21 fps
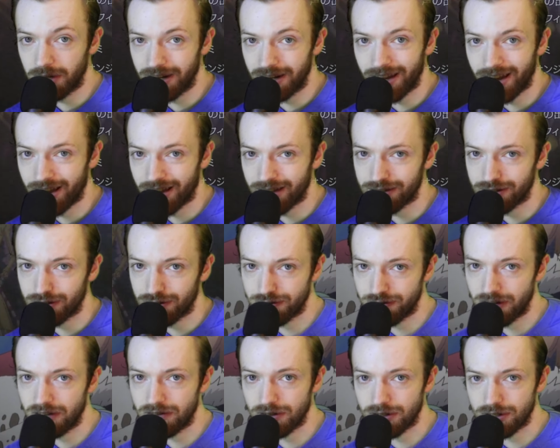has their
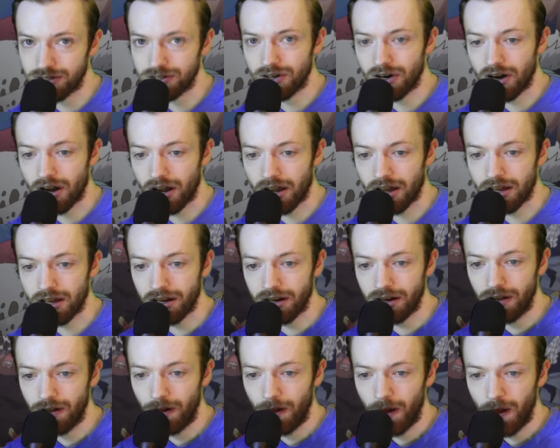favorite Straw Hat.
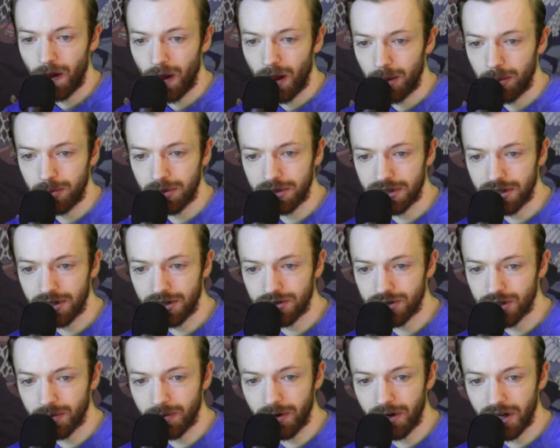But then
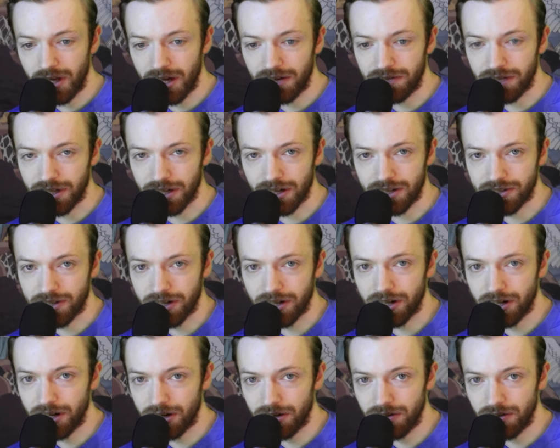so many have like a secondary